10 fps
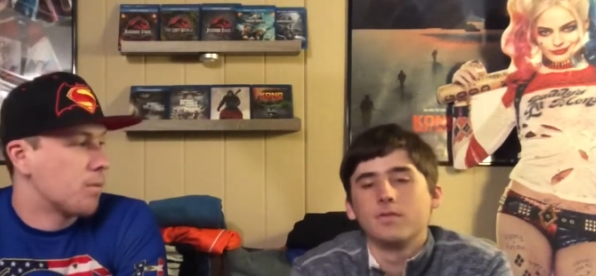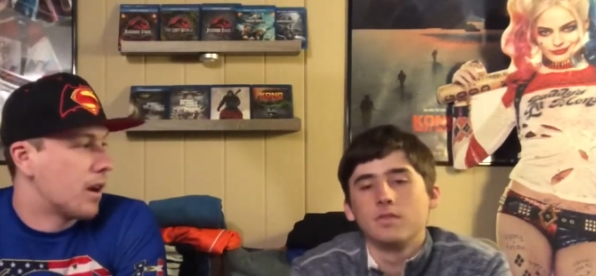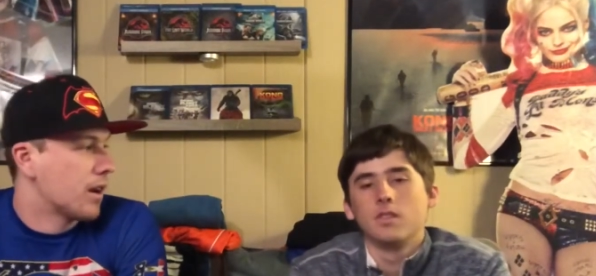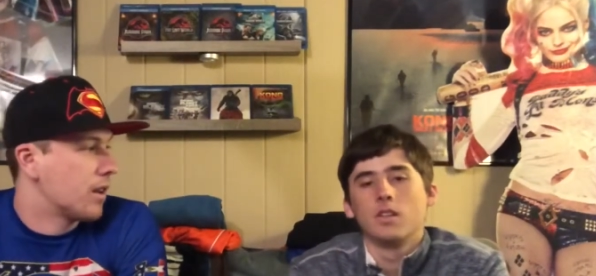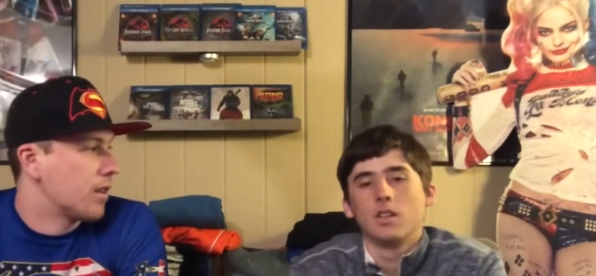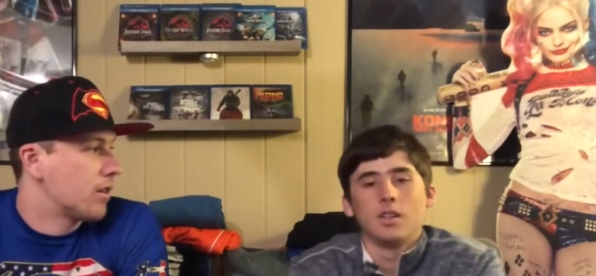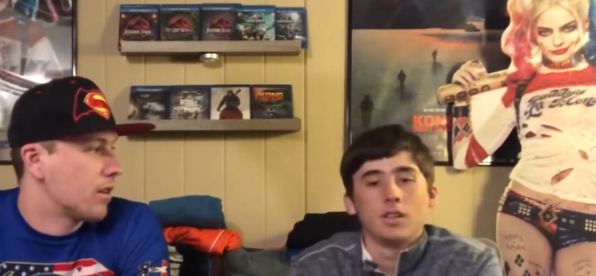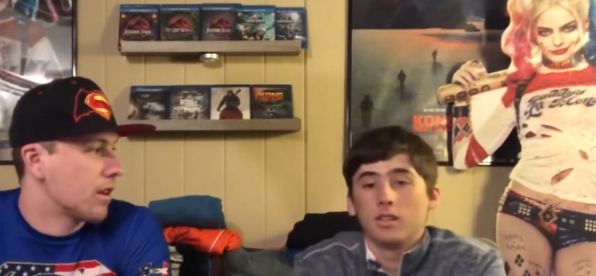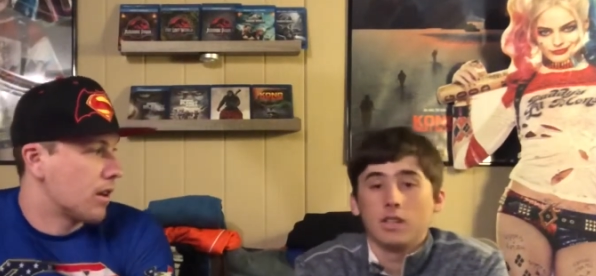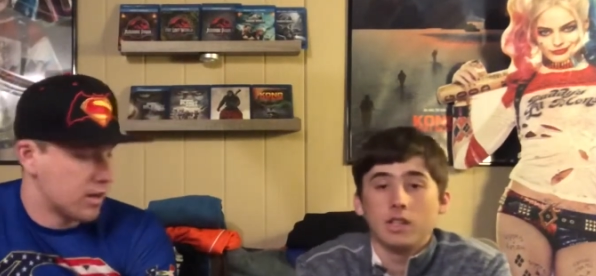Speaker 1: walking into the theater.
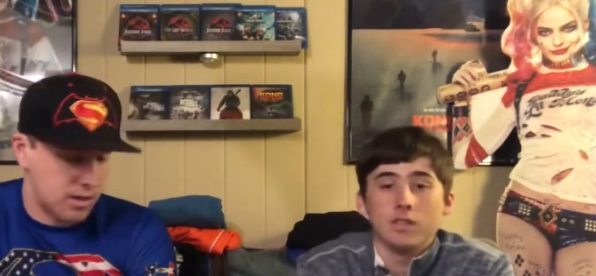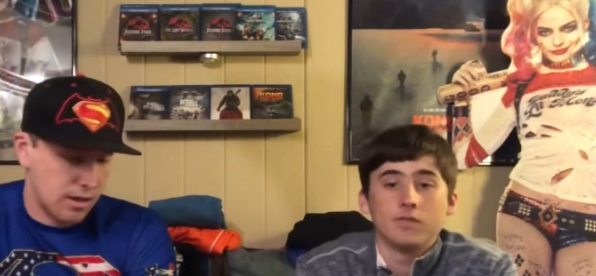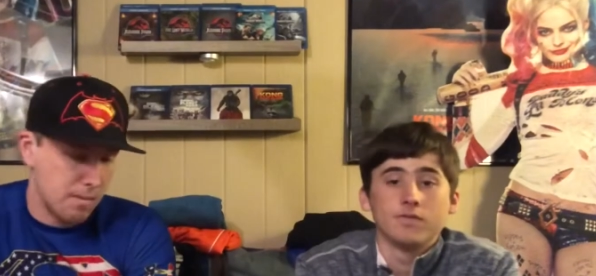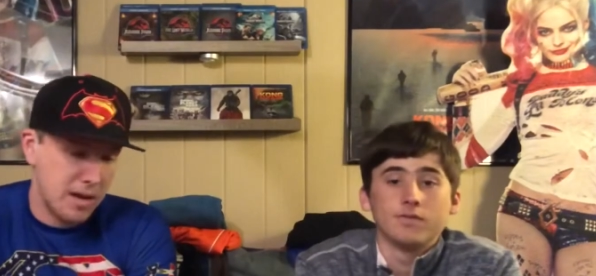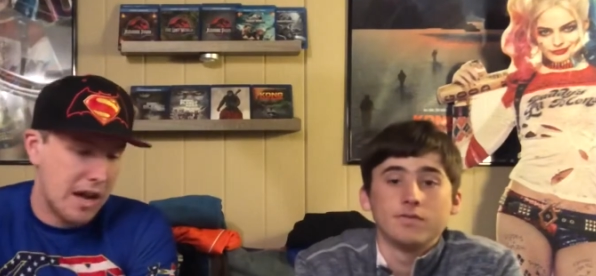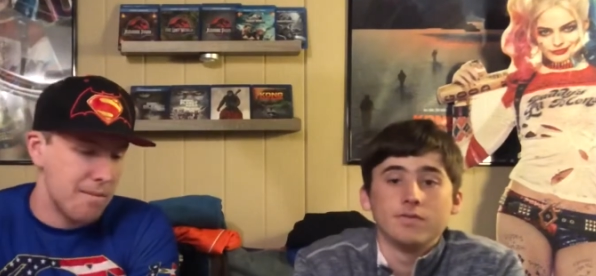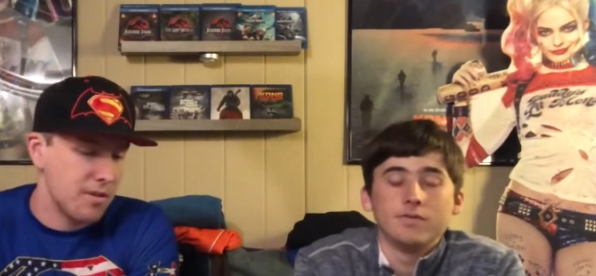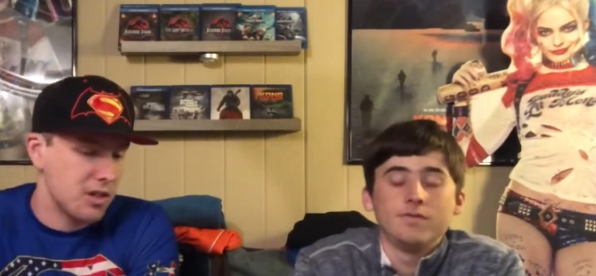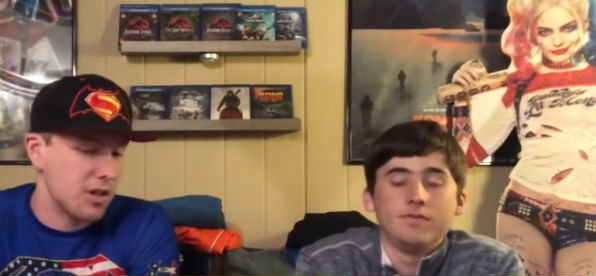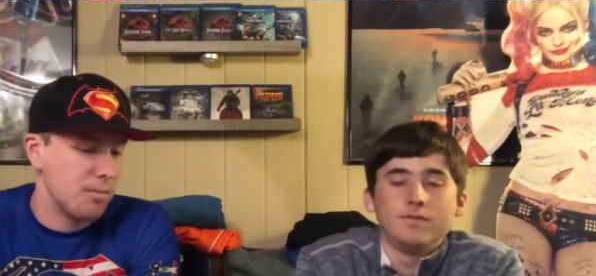Like, oh, I'll be happy if
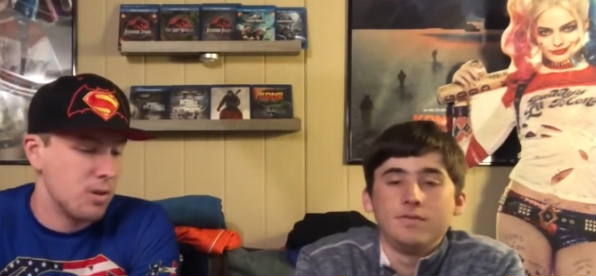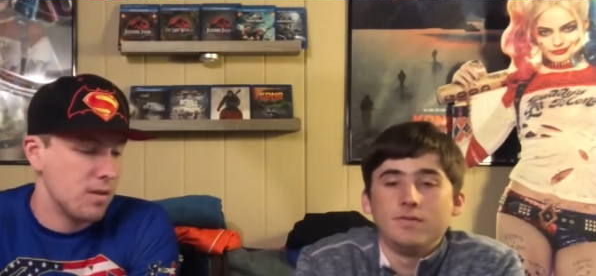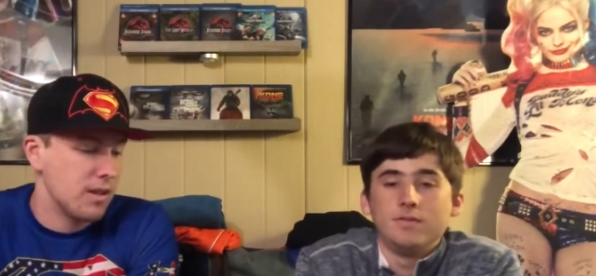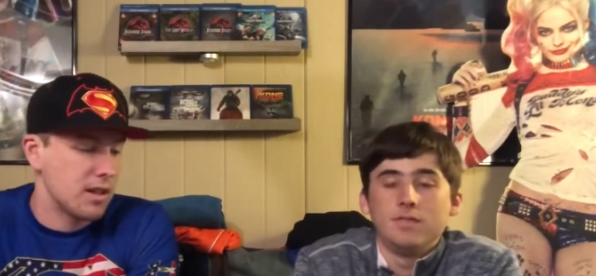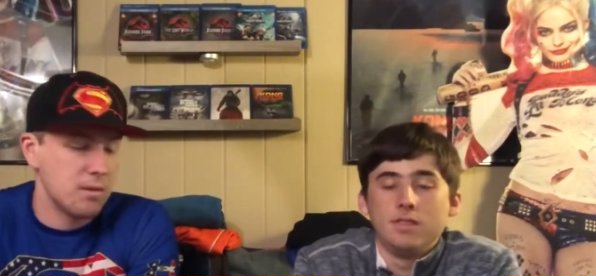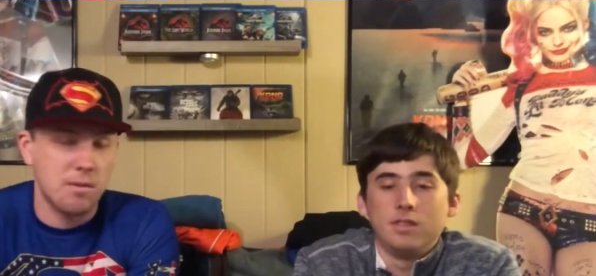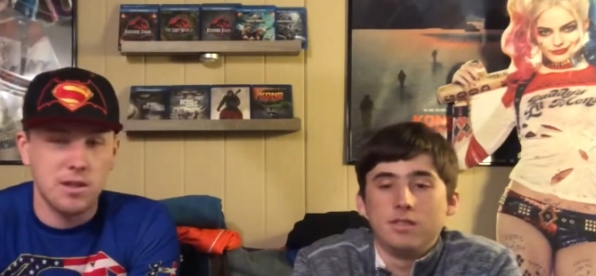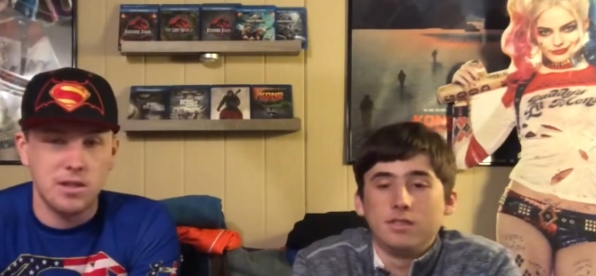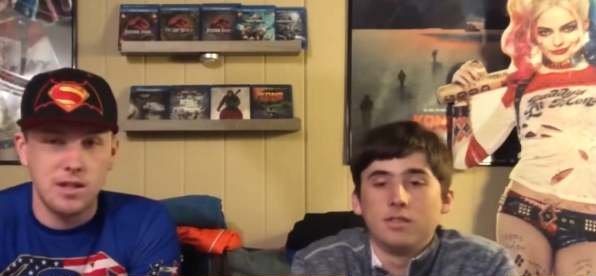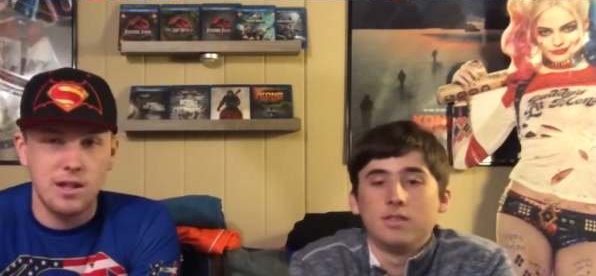it's a good movie, and that's what I want
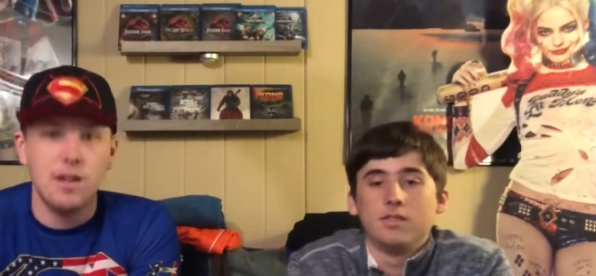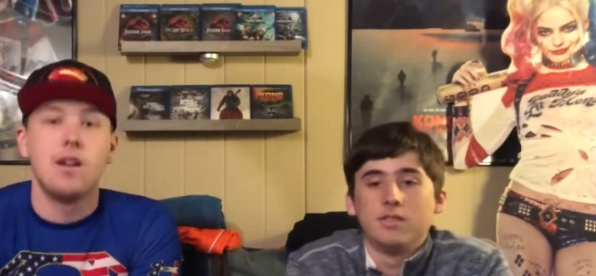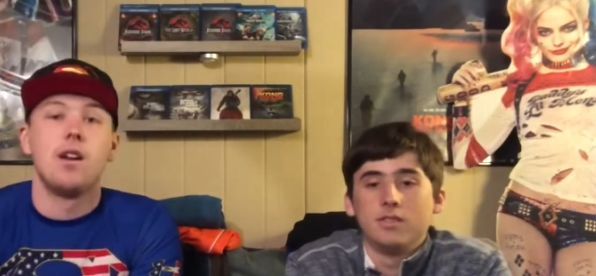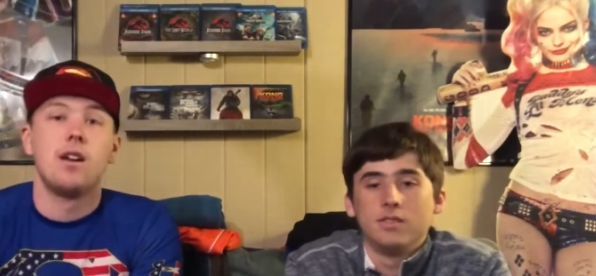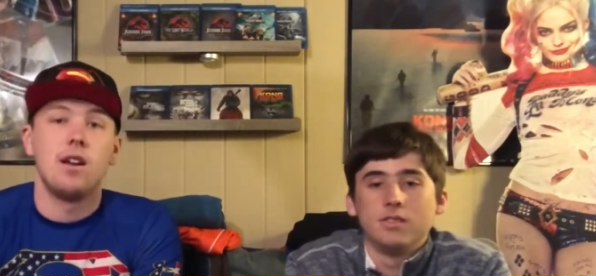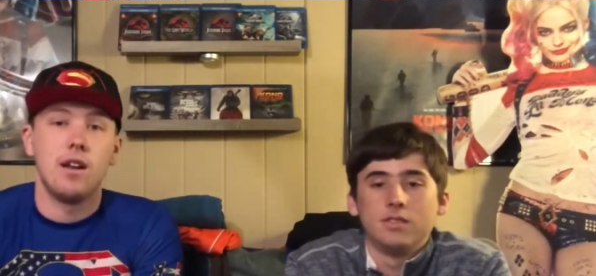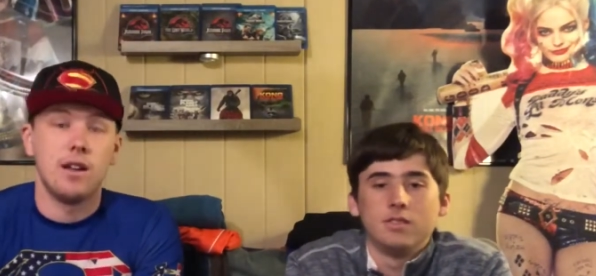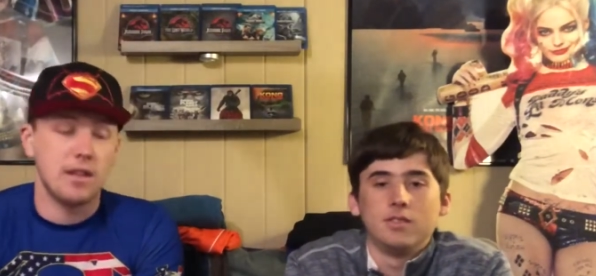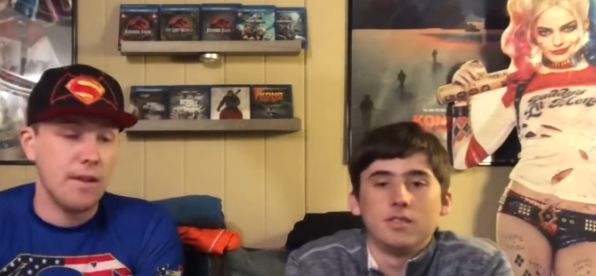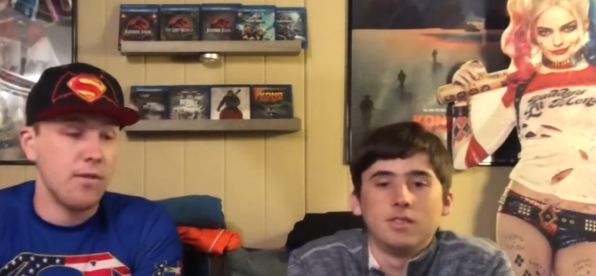to see. And it
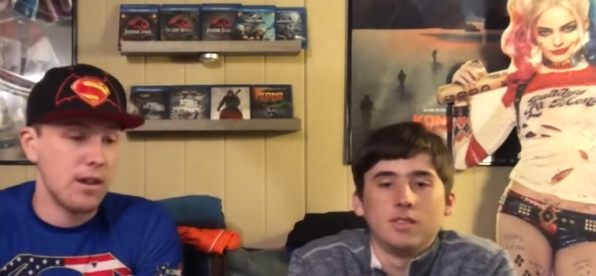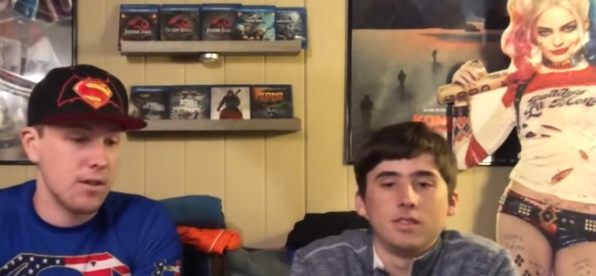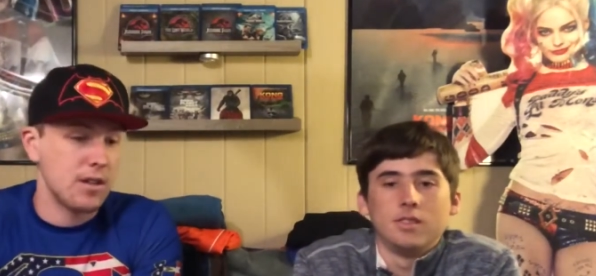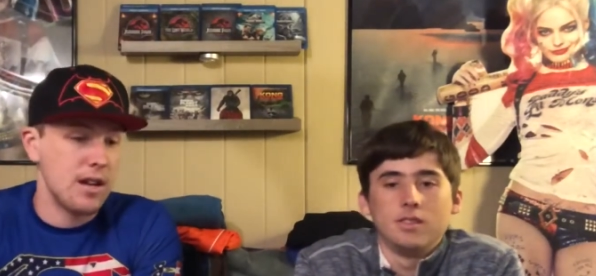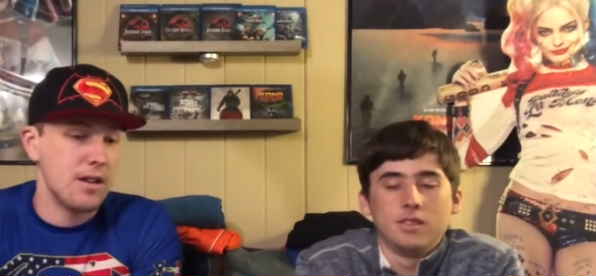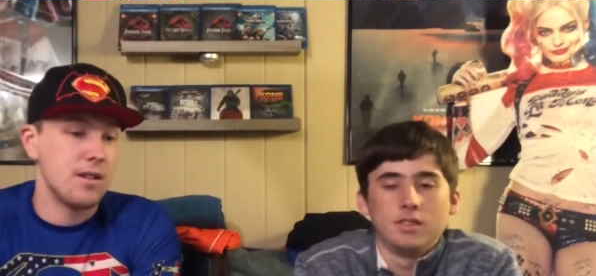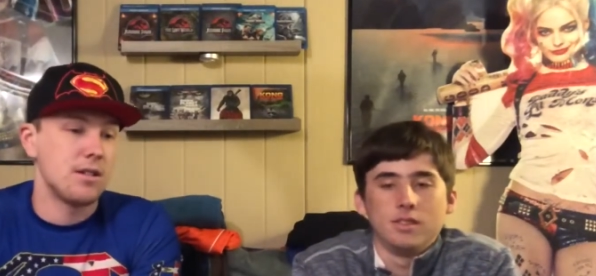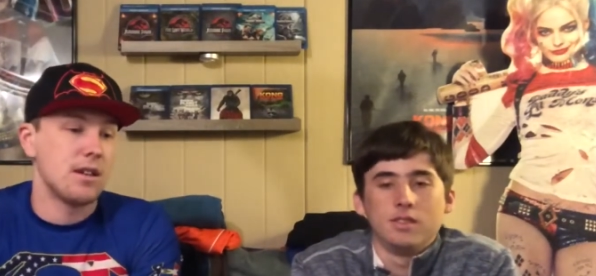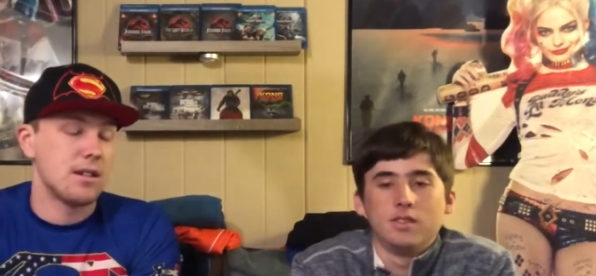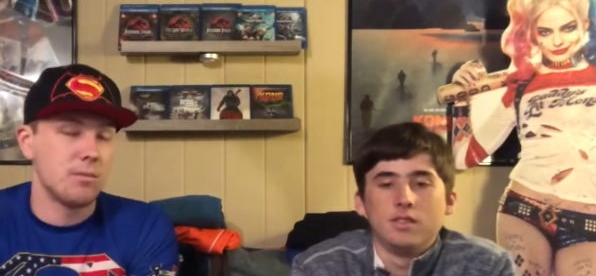definitely entertained us.
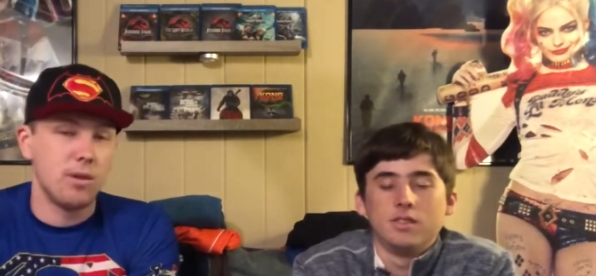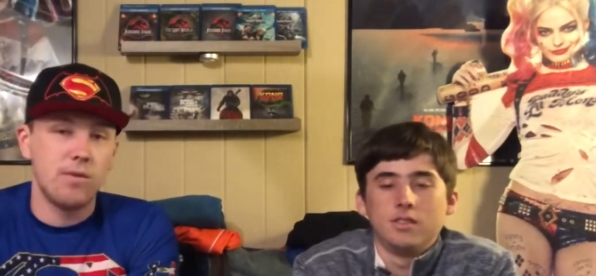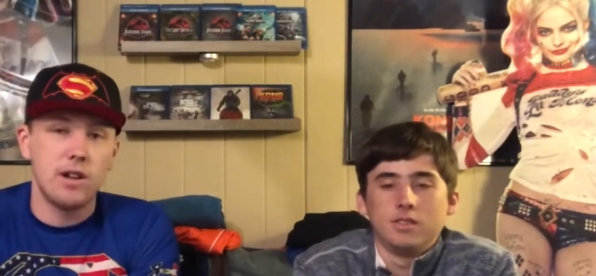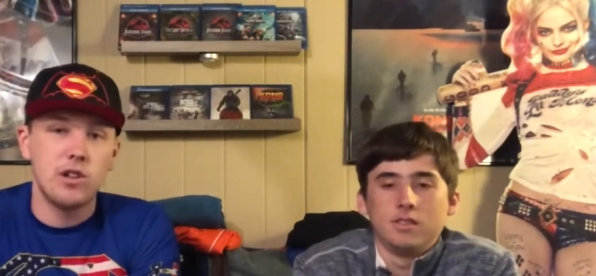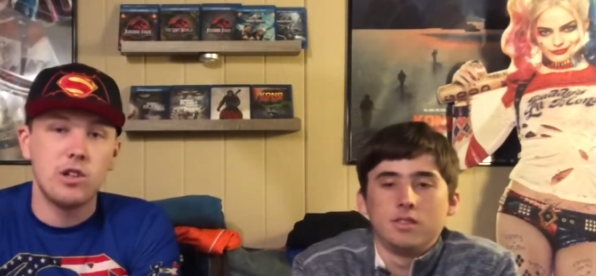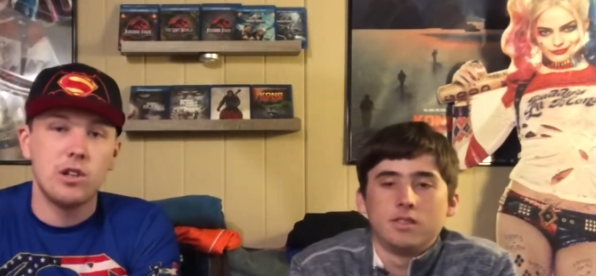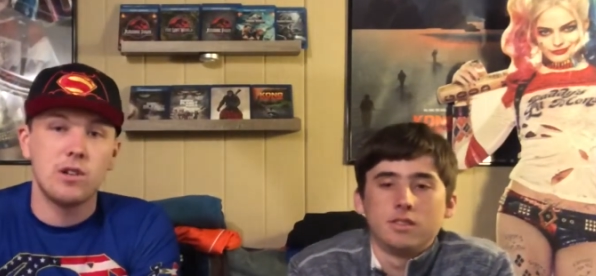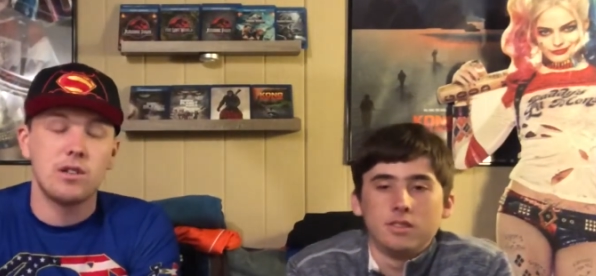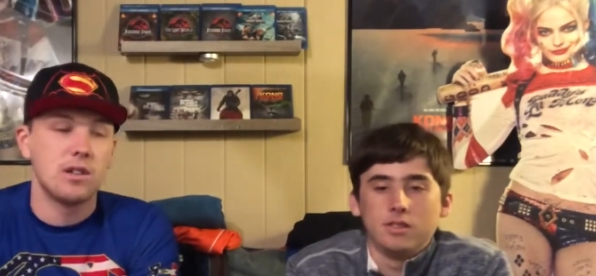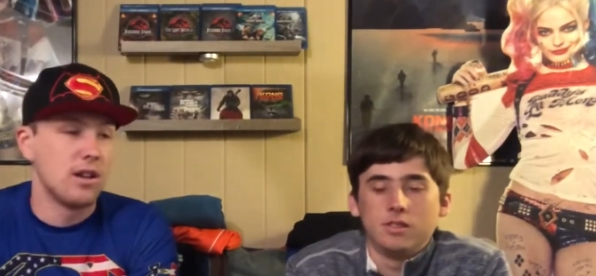Had some really funny
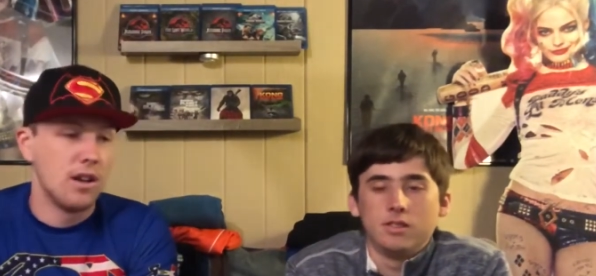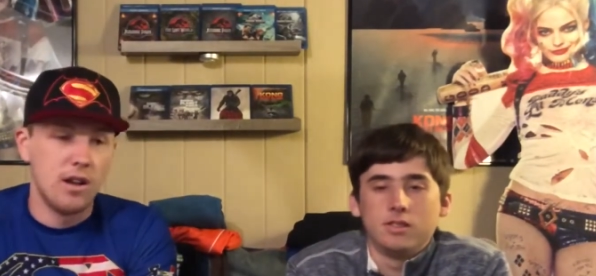jokes.